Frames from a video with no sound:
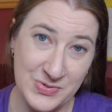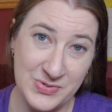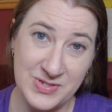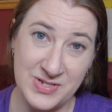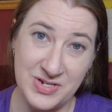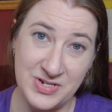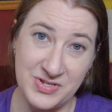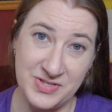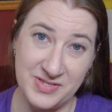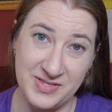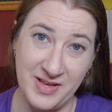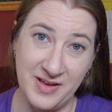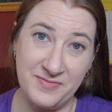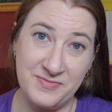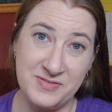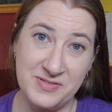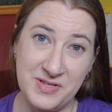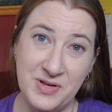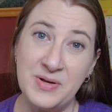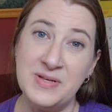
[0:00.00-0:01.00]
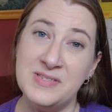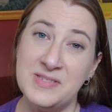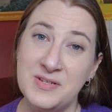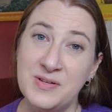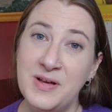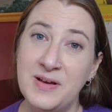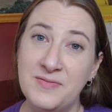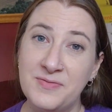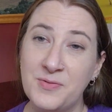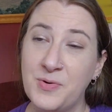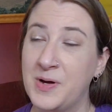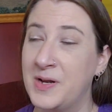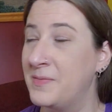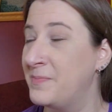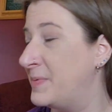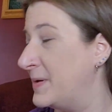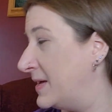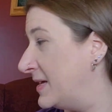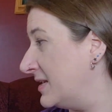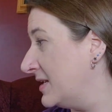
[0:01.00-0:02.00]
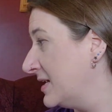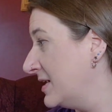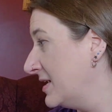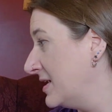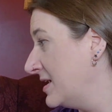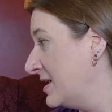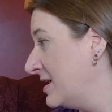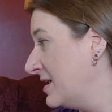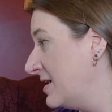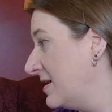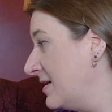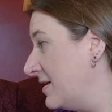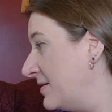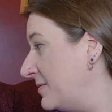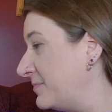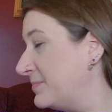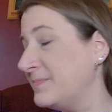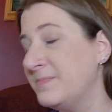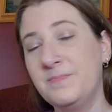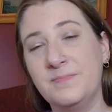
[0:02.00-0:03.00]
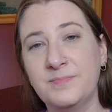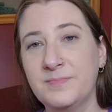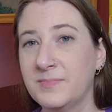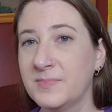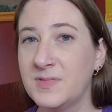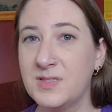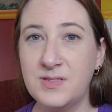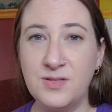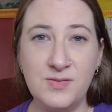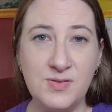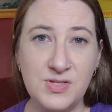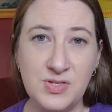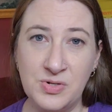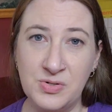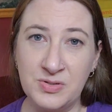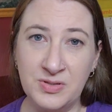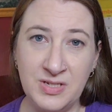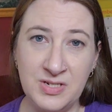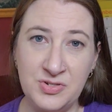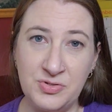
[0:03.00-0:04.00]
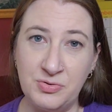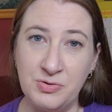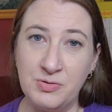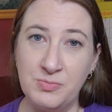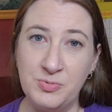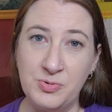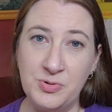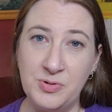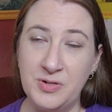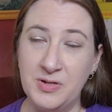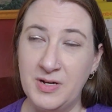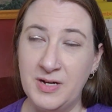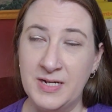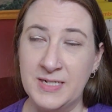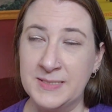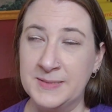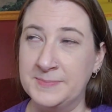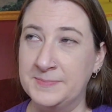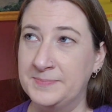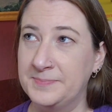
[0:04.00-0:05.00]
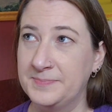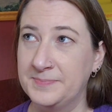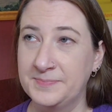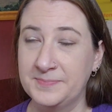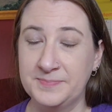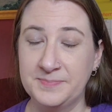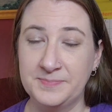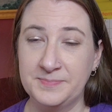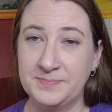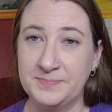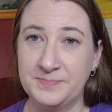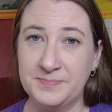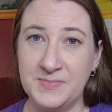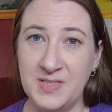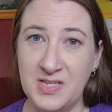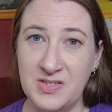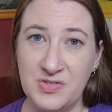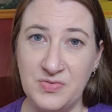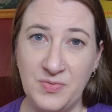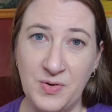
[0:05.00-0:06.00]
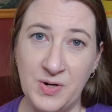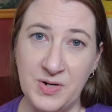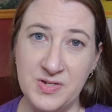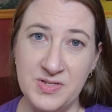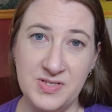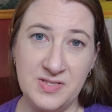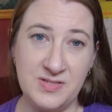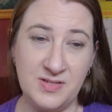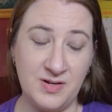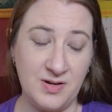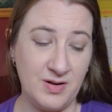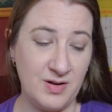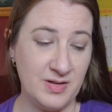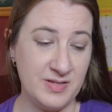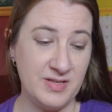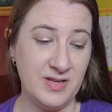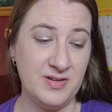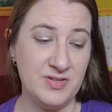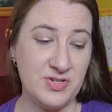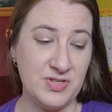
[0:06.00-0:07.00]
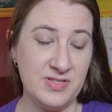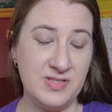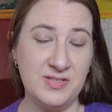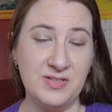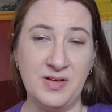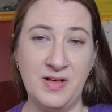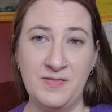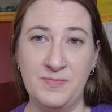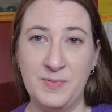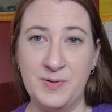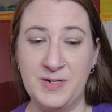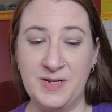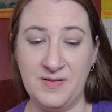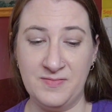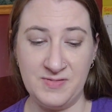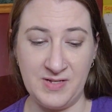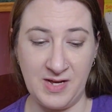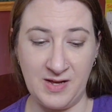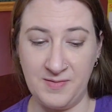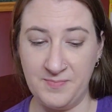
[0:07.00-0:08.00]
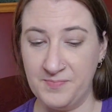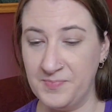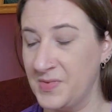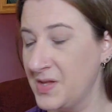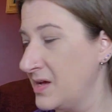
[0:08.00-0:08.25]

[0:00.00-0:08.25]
stitches left. So I still have quite a bit. Certainly doable. As far as, you know, I should still have plenty of time.